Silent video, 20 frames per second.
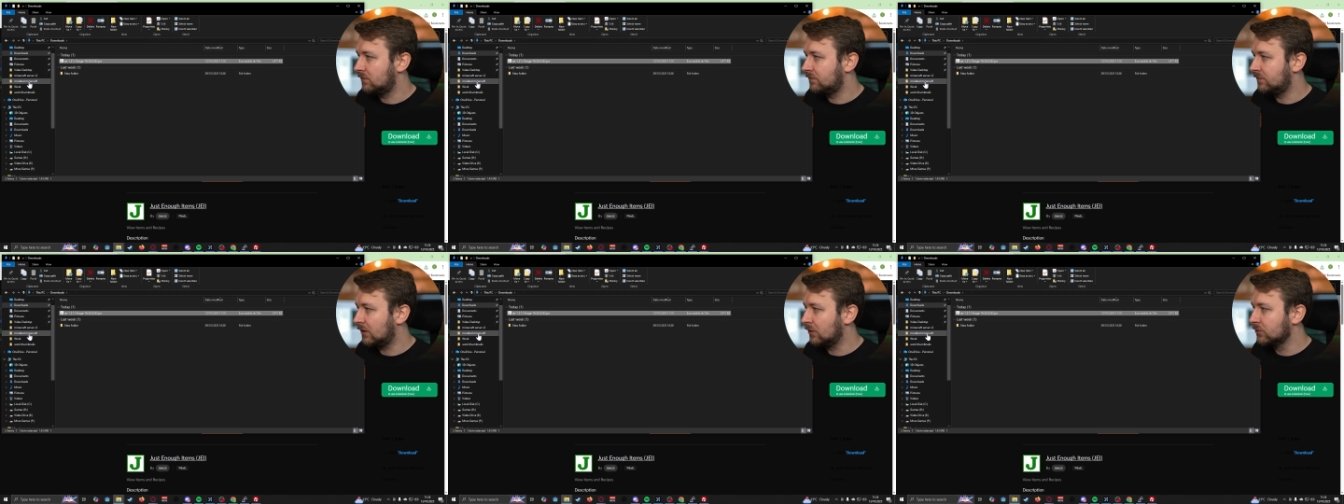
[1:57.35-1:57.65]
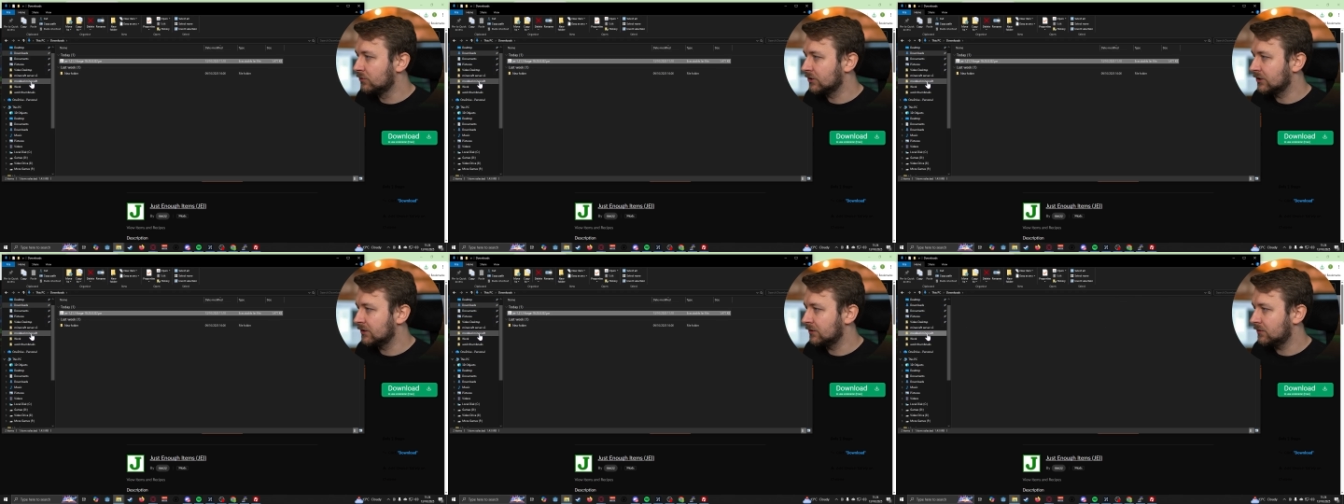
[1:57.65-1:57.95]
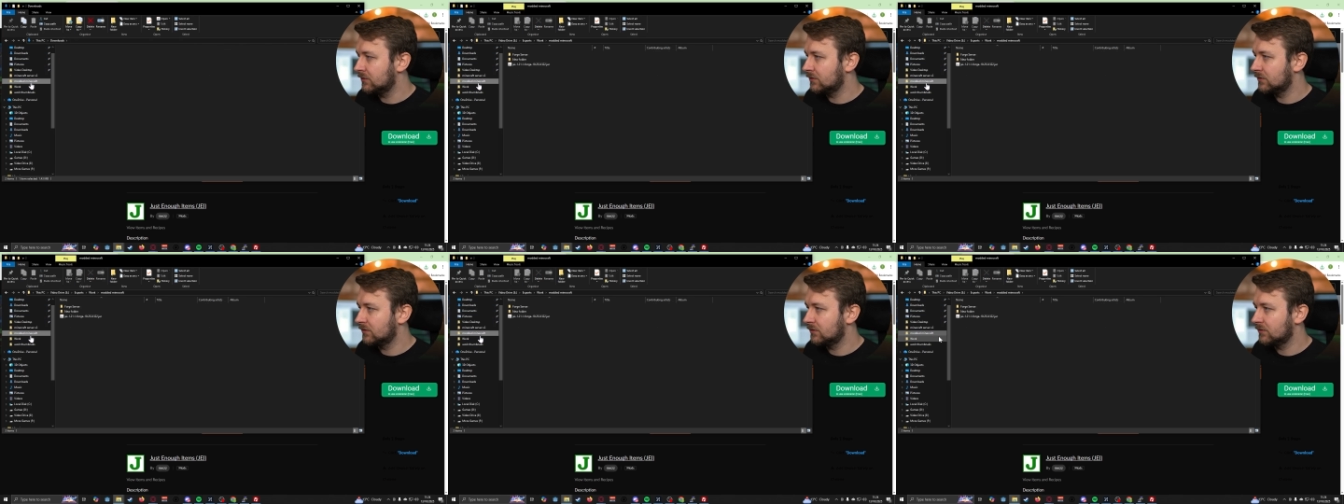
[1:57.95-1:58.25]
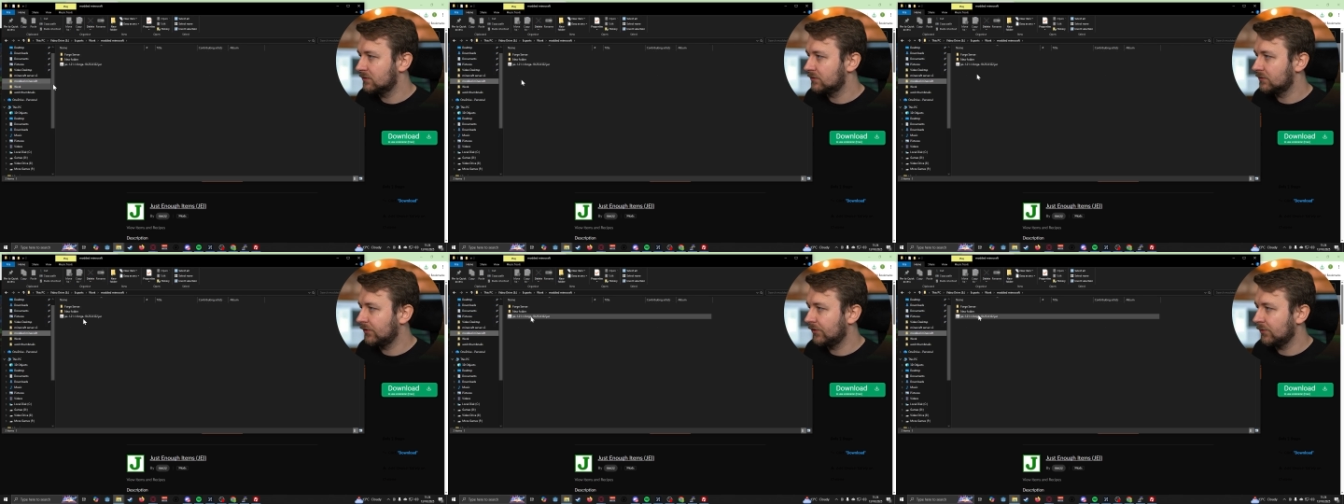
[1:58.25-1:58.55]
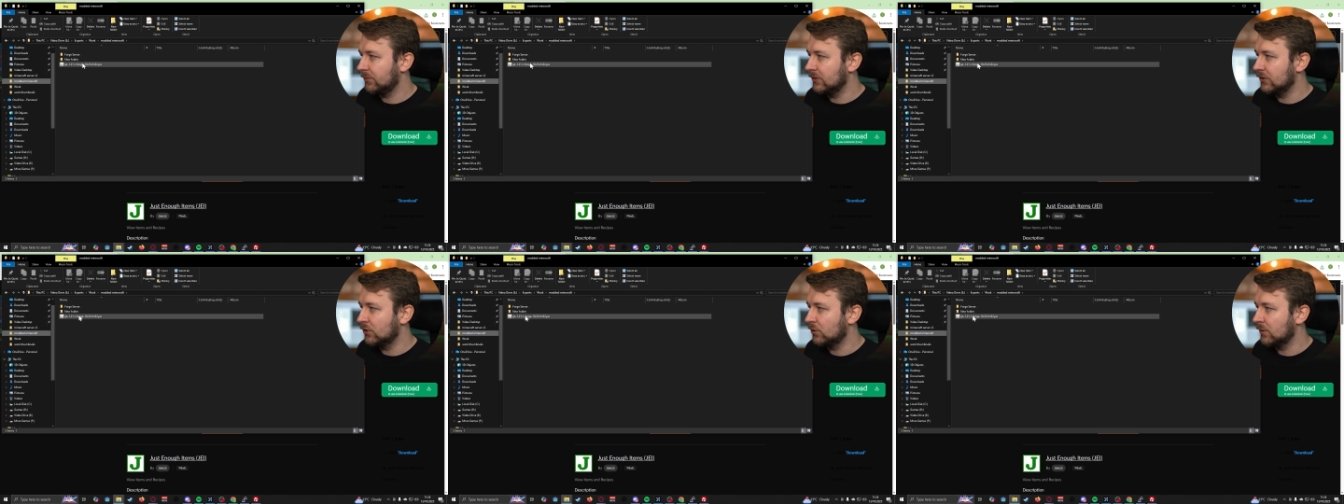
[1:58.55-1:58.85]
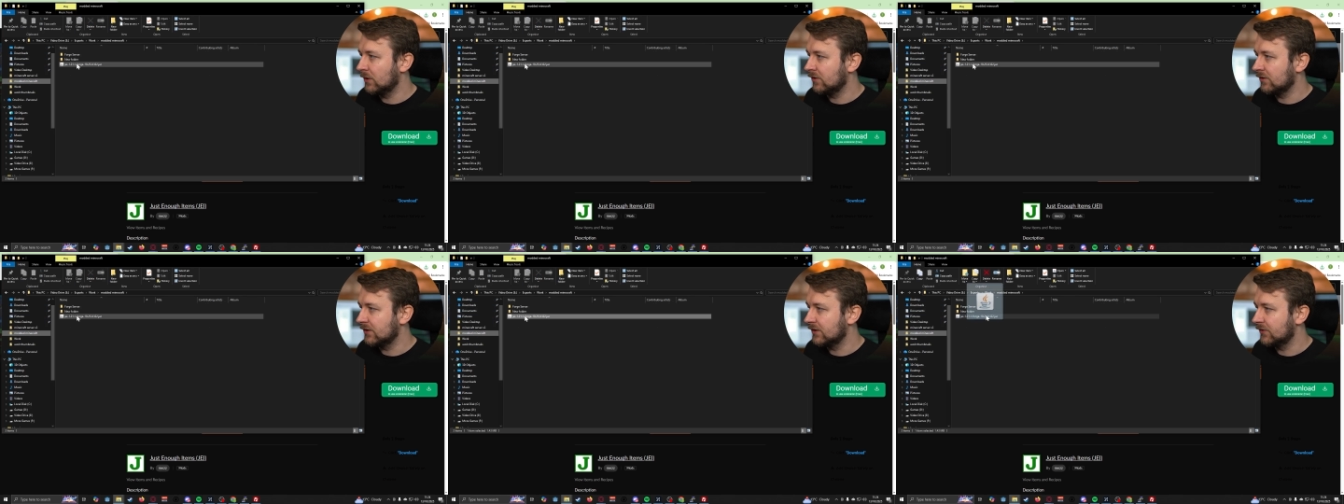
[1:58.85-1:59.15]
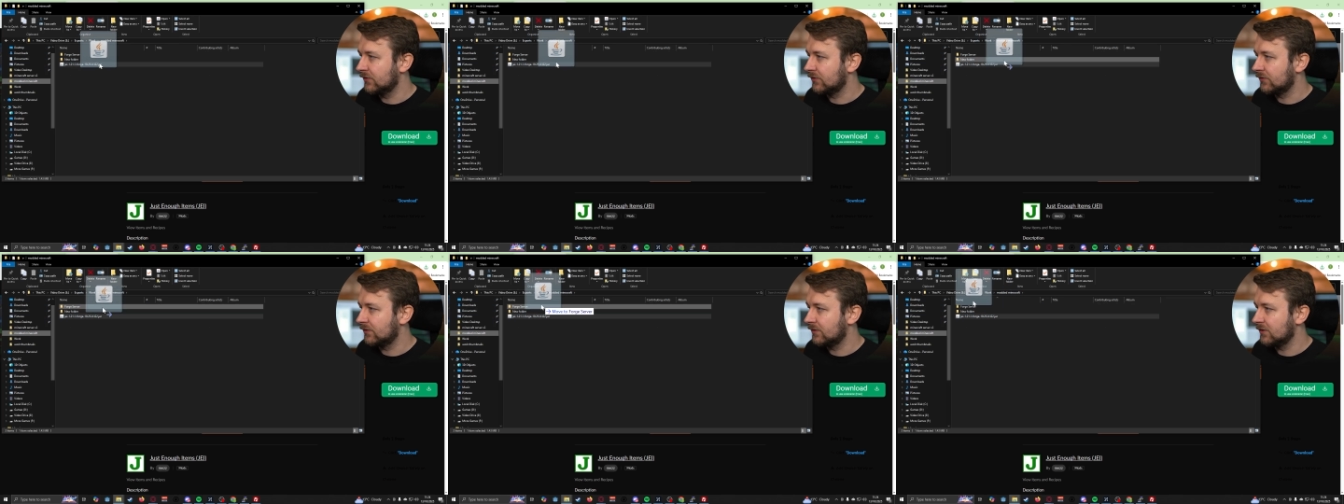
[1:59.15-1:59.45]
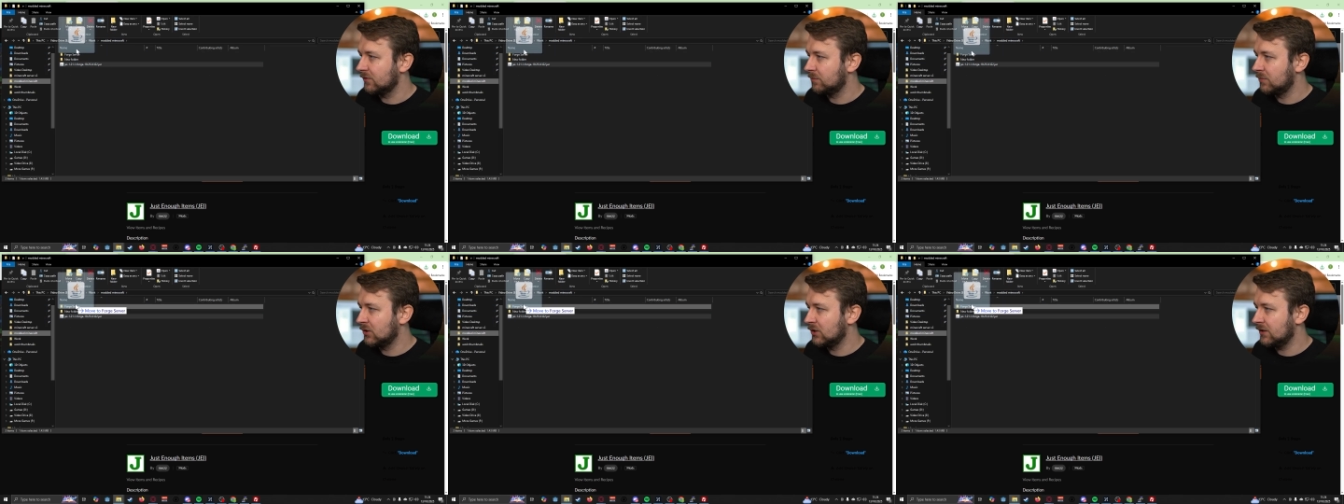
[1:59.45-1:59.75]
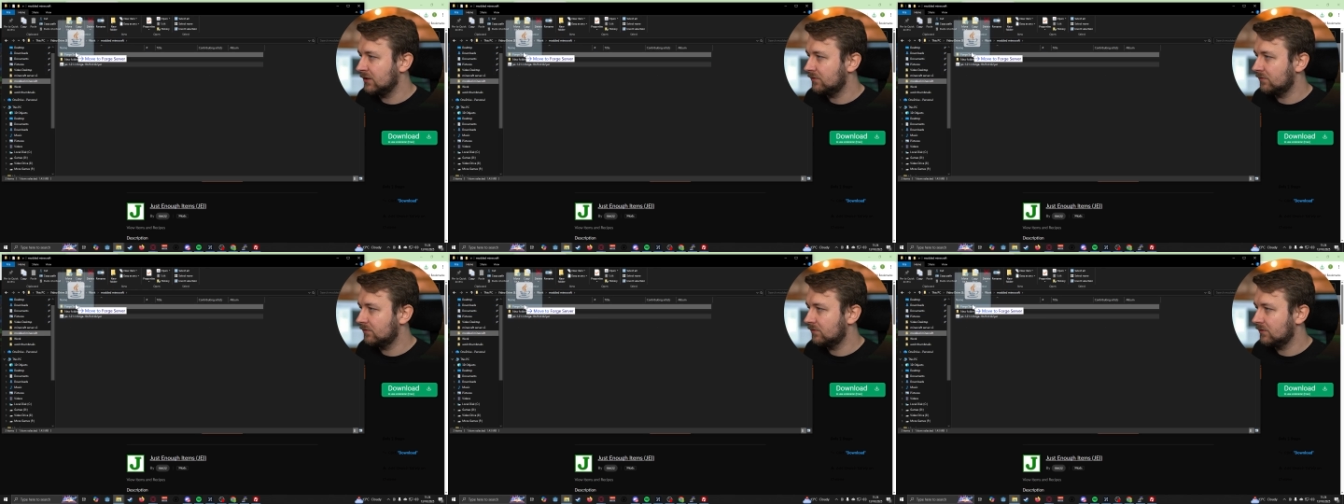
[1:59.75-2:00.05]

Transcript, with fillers: folder so that we know where it is. Let's put it